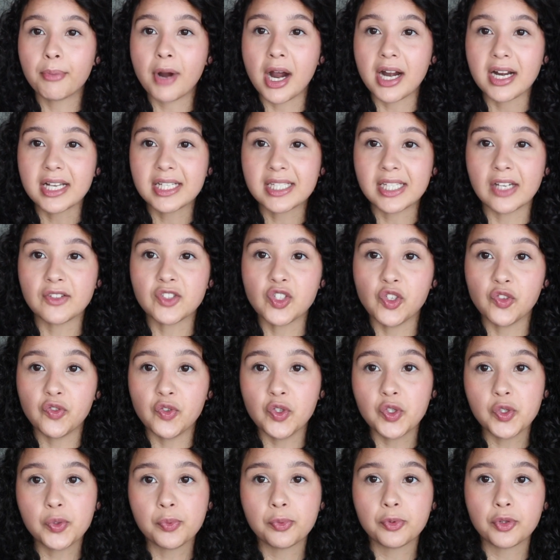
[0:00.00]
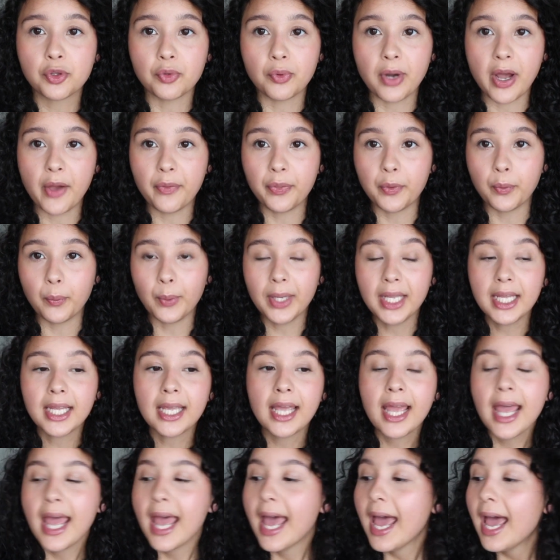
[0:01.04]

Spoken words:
products that you've used throughout the week.